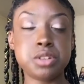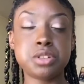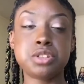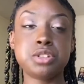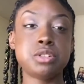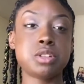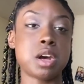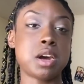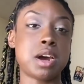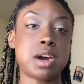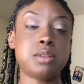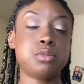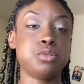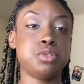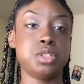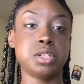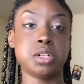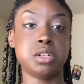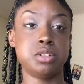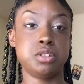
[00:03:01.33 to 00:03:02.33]
And she like, I
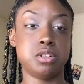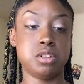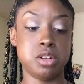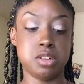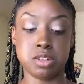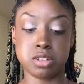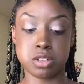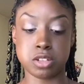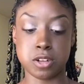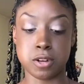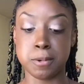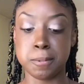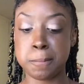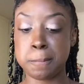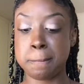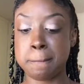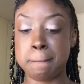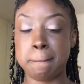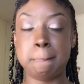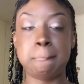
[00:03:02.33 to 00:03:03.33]
don't judge her, so
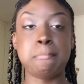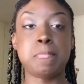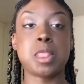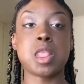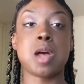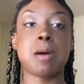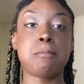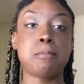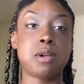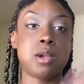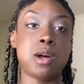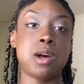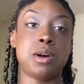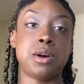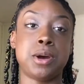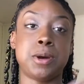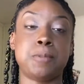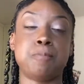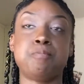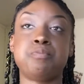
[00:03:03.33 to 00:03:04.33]
I'm
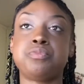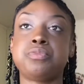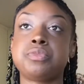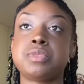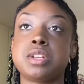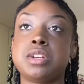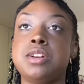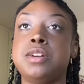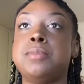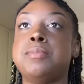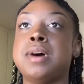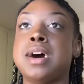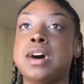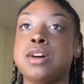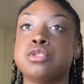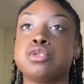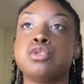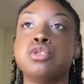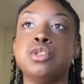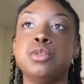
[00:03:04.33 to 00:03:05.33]
glad
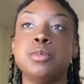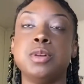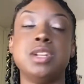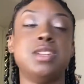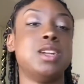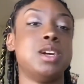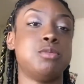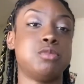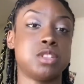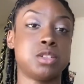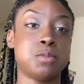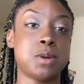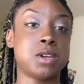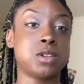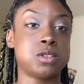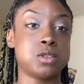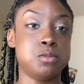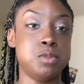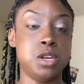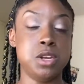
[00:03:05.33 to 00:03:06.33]
everybody was cool with it. They
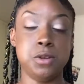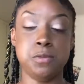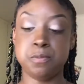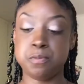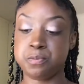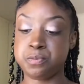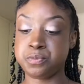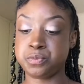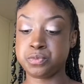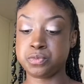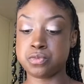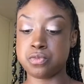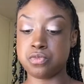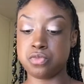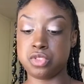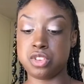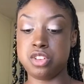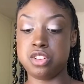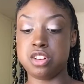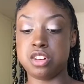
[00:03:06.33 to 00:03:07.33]
respected me.
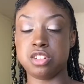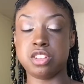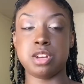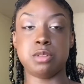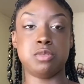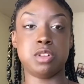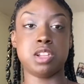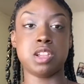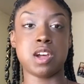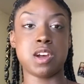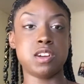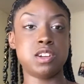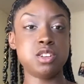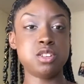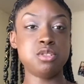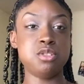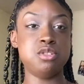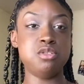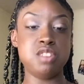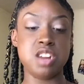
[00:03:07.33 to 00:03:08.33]
You know, they were like,
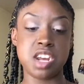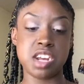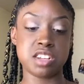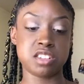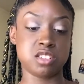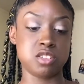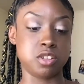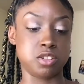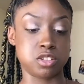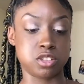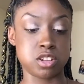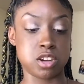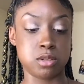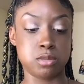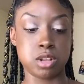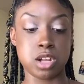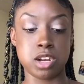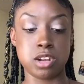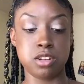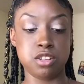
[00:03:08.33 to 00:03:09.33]
ew, you nasty or
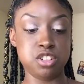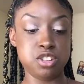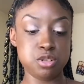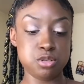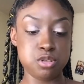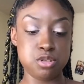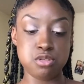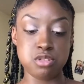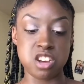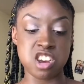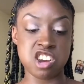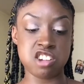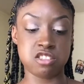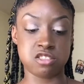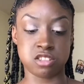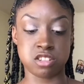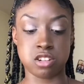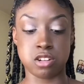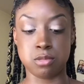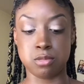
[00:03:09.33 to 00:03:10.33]
something like, ew, you gay
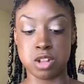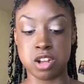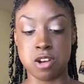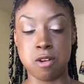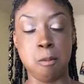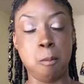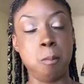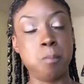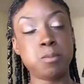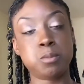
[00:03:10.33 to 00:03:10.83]
or something like.